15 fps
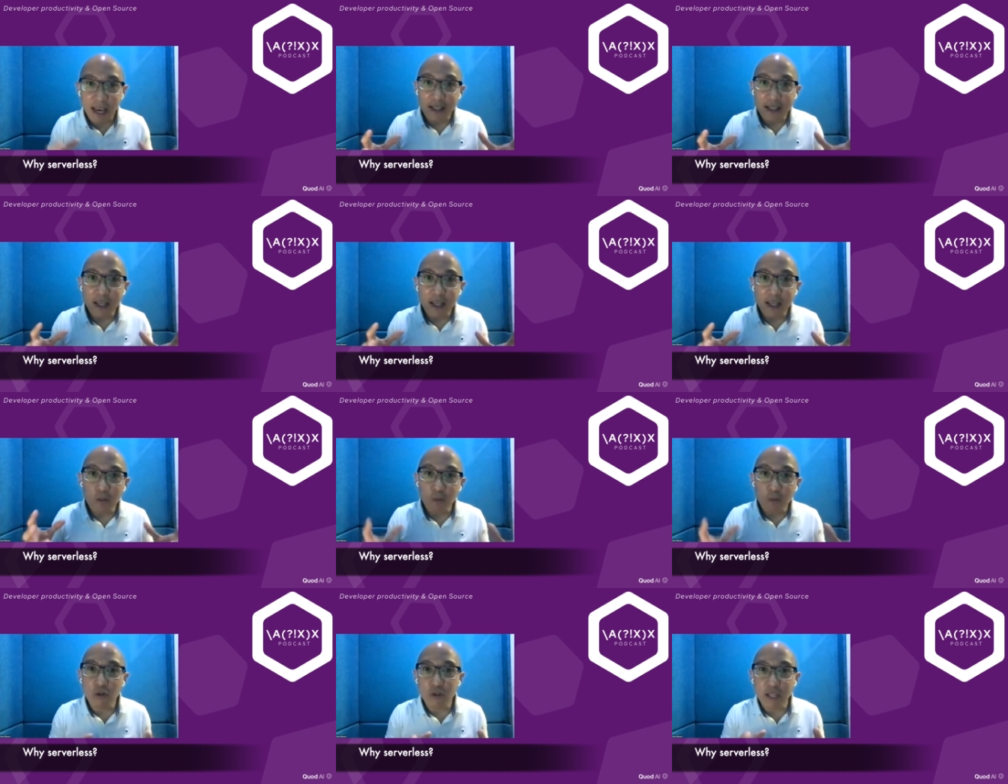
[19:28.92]
I guess it
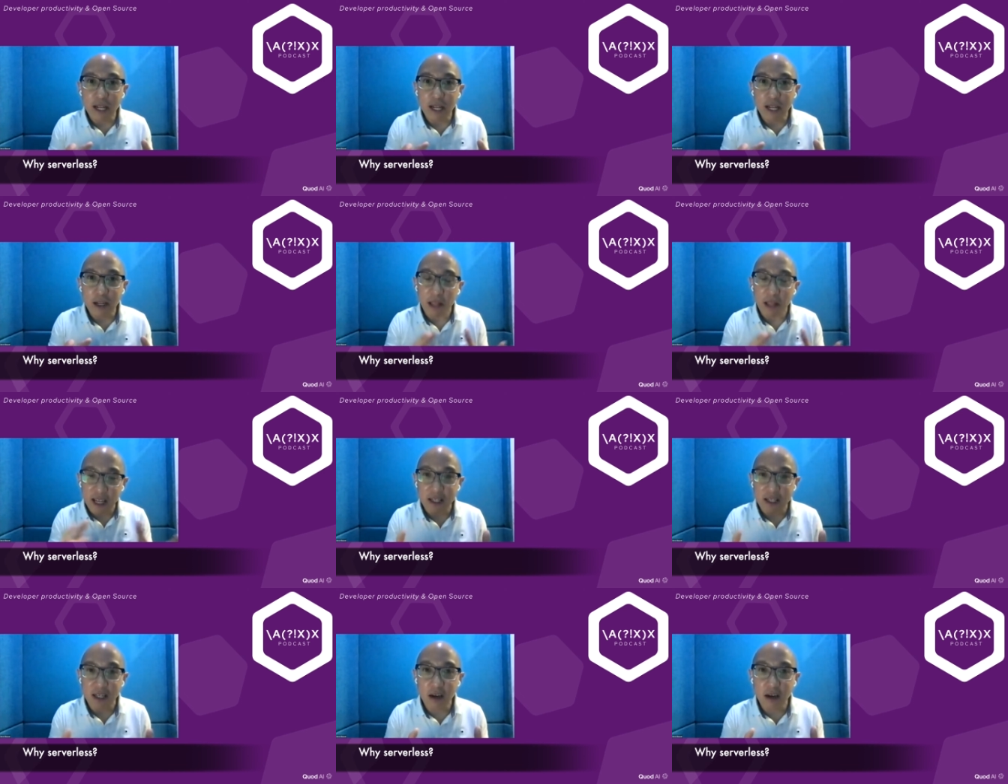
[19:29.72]
removes that
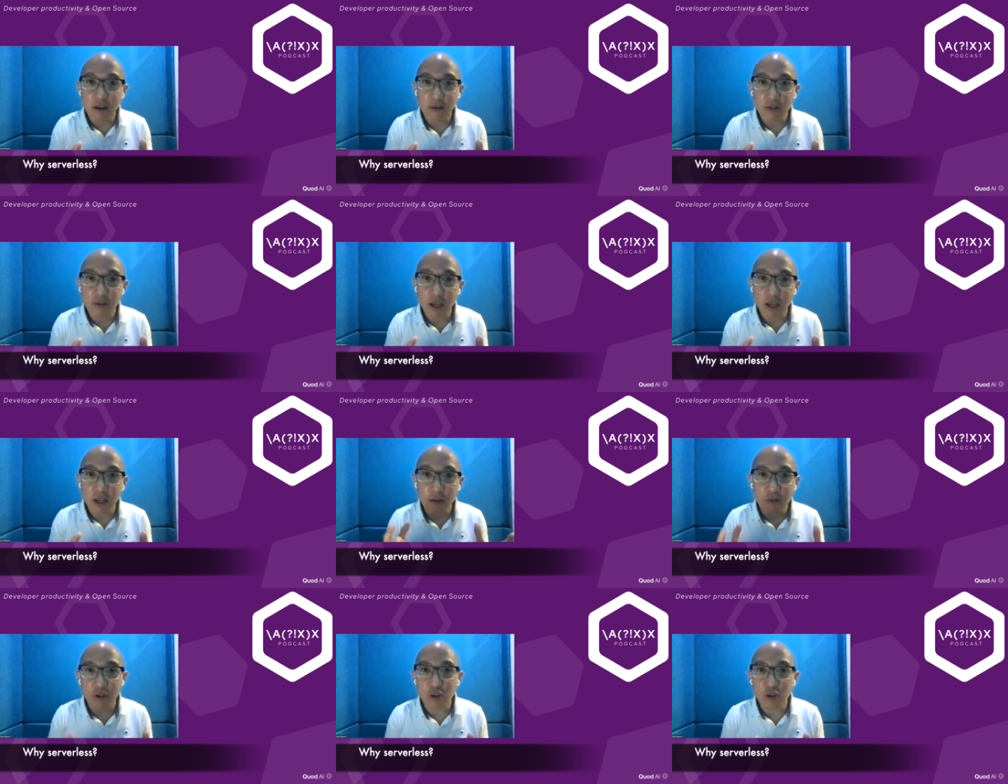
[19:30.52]
complexity of
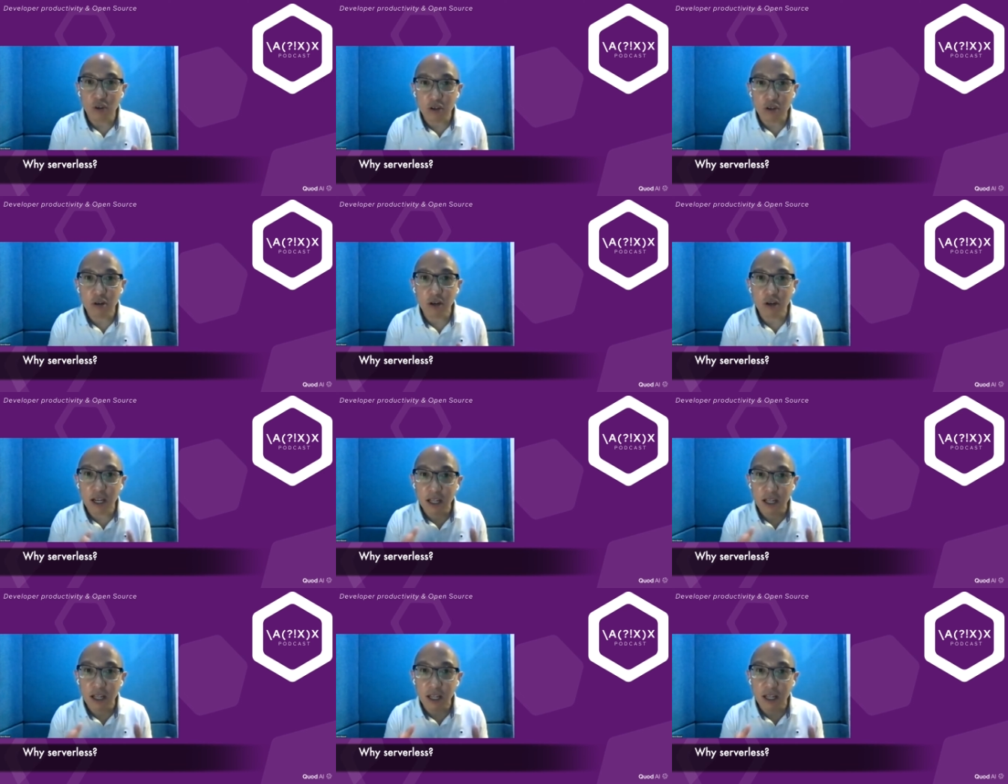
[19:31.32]
the infrastructure
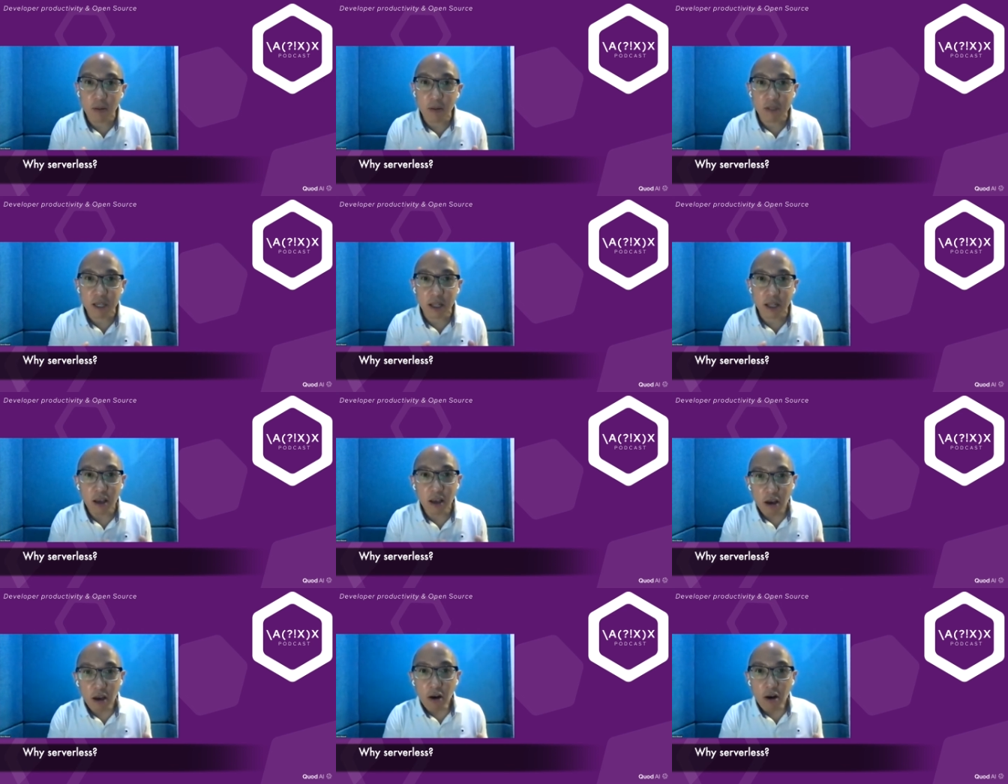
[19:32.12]
and DevOps,
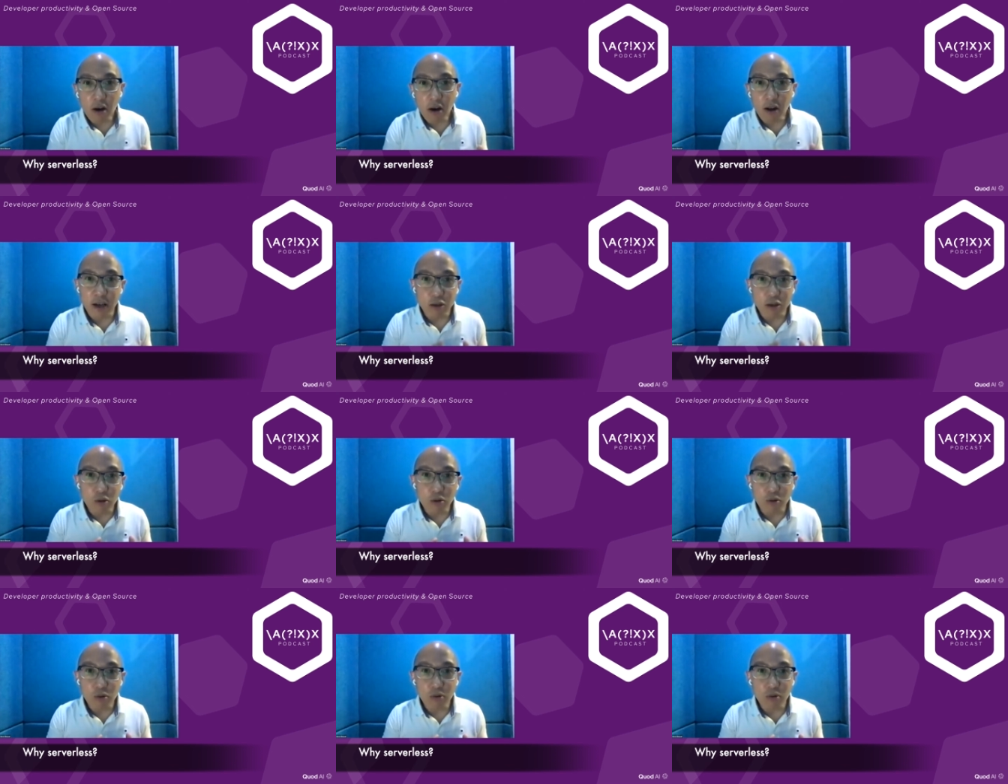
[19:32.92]
and allows
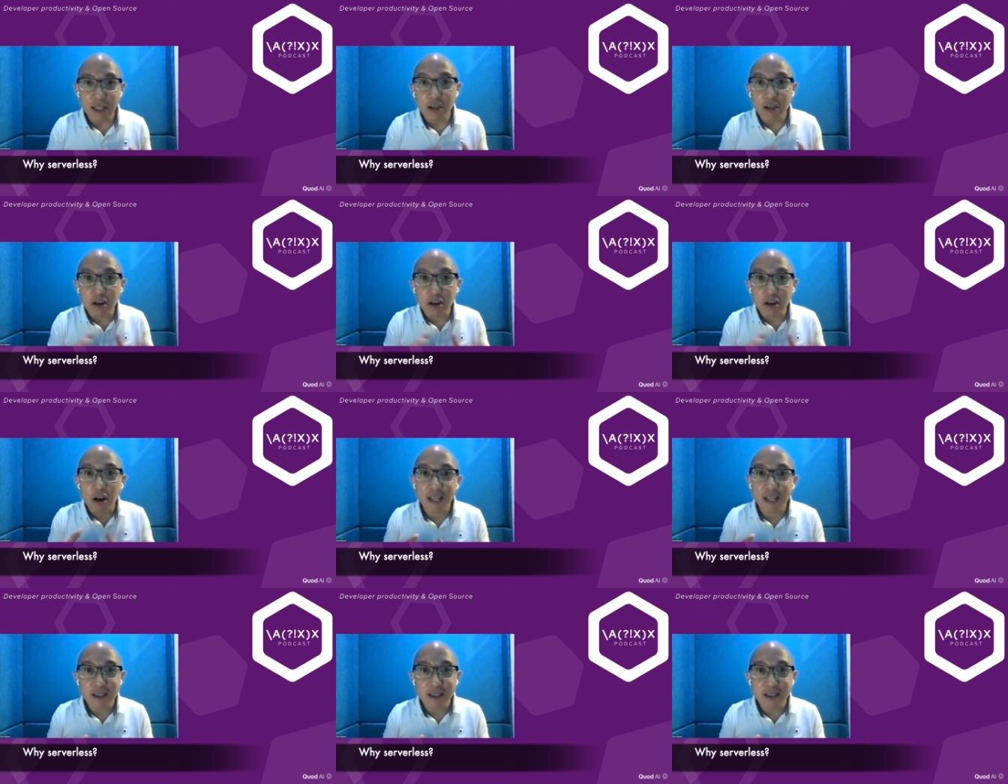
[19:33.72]
you, that's a
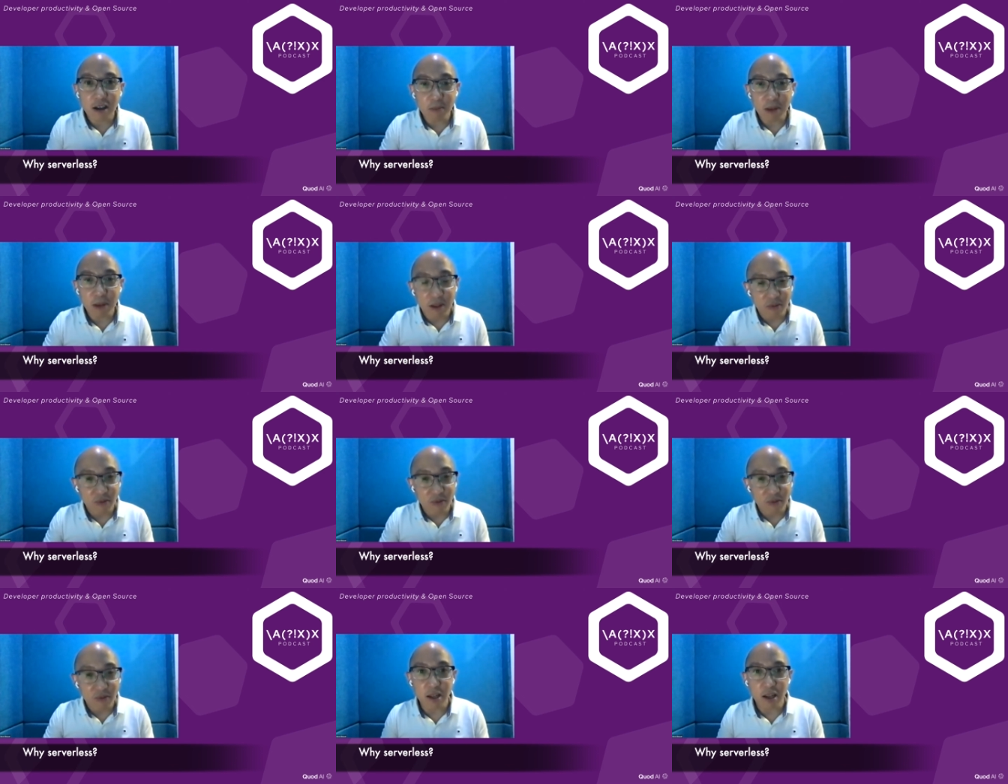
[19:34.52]
cost that's not
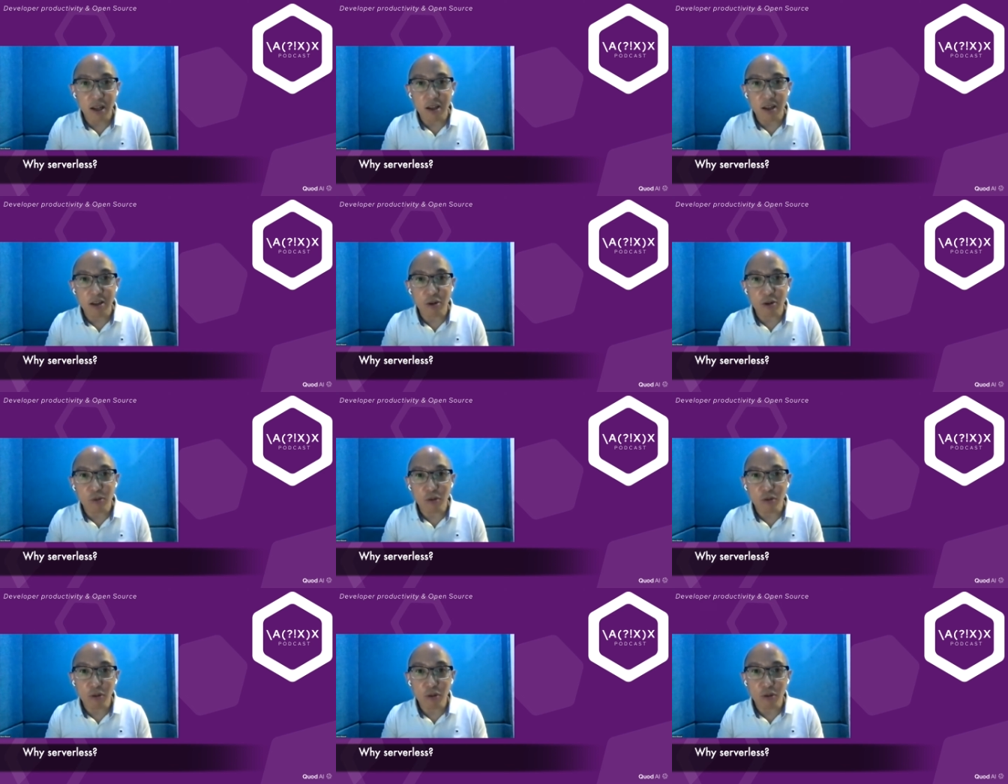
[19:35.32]
manifested in
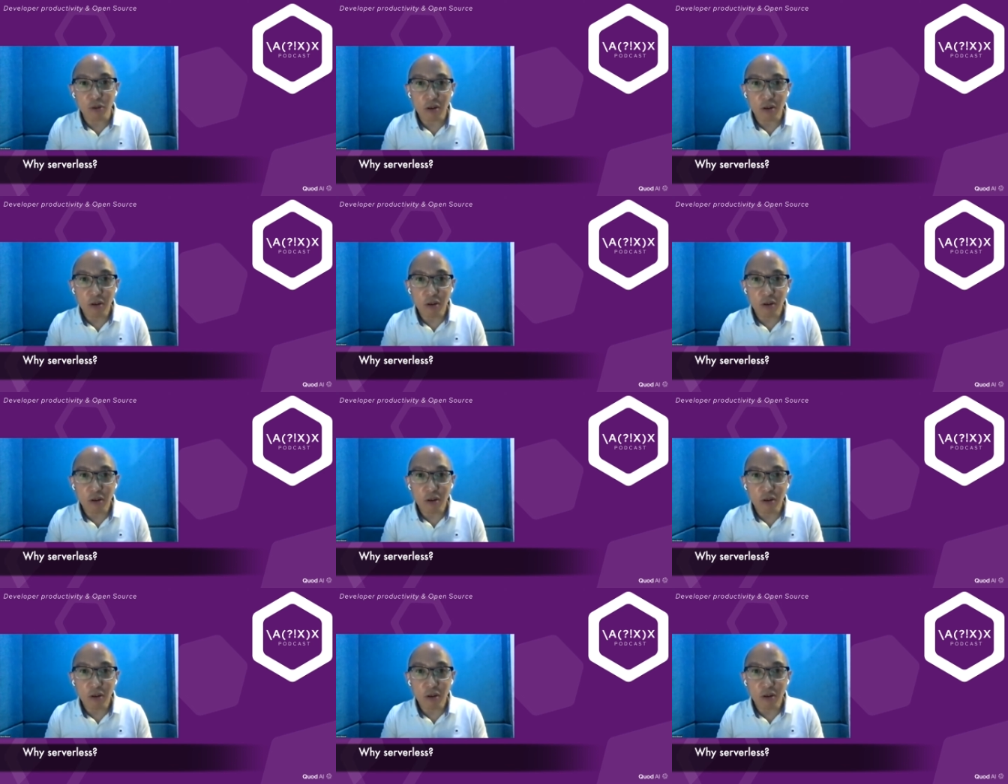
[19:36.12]
terms of